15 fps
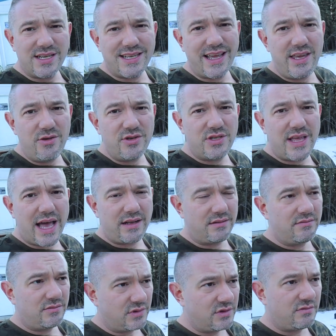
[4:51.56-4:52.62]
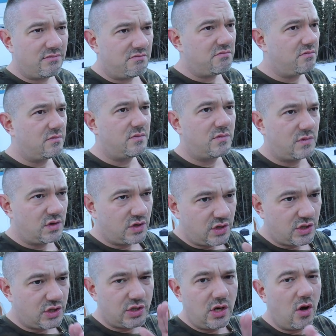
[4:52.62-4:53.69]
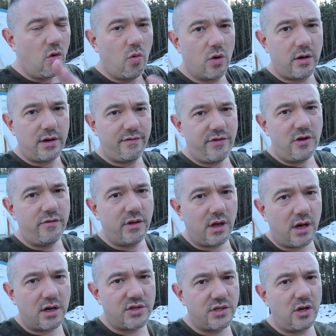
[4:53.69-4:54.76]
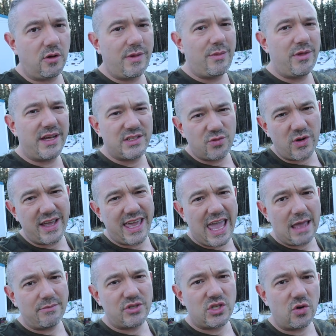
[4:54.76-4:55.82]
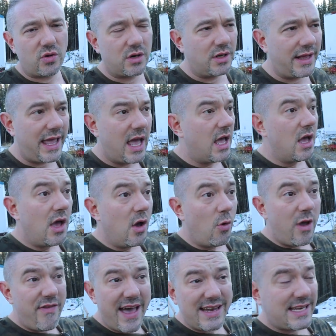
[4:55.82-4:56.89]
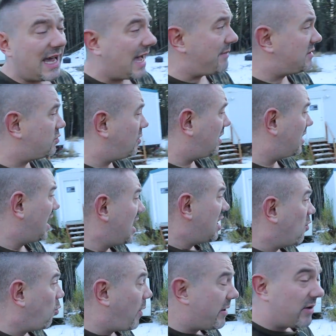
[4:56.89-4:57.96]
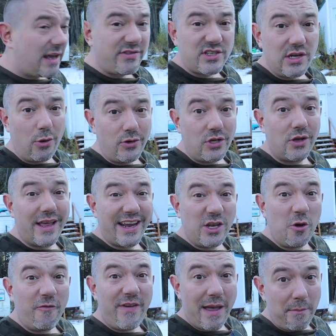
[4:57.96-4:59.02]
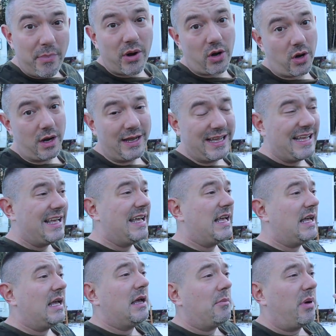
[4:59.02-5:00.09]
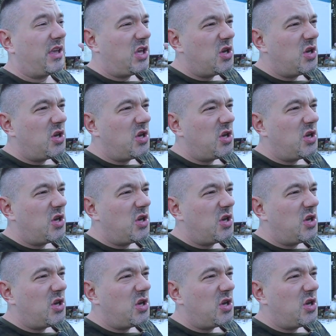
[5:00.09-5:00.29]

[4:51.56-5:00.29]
because I used that snow word a few vlogs ago. Maybe that's why it came so early. We've had times where we don't have snow till like November. But